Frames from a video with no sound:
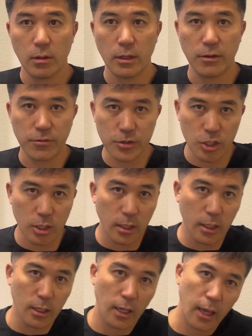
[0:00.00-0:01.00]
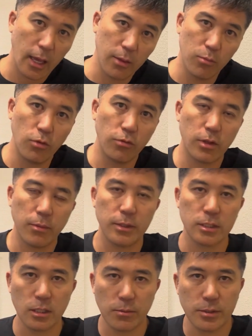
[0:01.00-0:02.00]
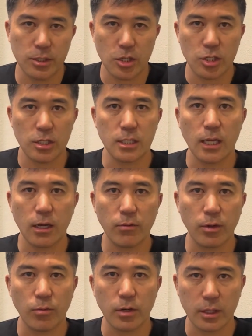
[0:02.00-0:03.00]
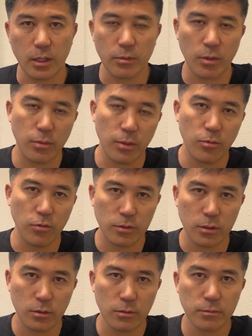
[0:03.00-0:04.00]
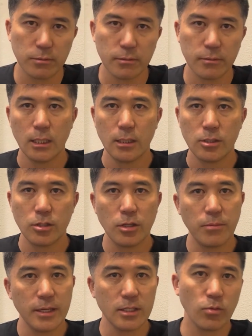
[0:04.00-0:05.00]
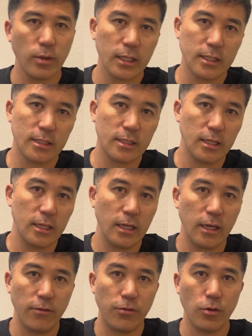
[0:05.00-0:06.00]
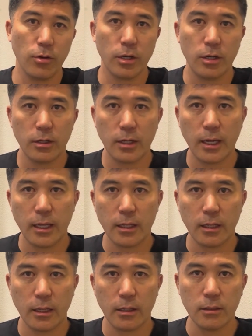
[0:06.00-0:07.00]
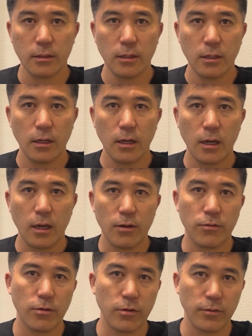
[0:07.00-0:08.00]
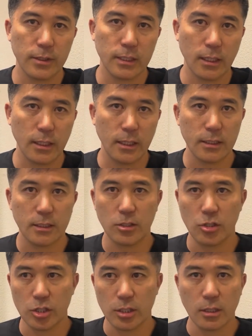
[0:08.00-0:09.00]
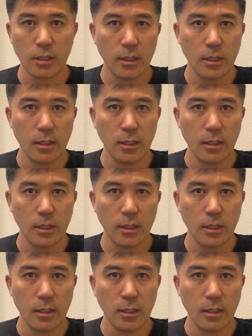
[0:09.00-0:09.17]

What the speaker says: efficiently and move them into the positions that we want them to be moved to. So the best way to see if you're a good candidate for Invisalign is to just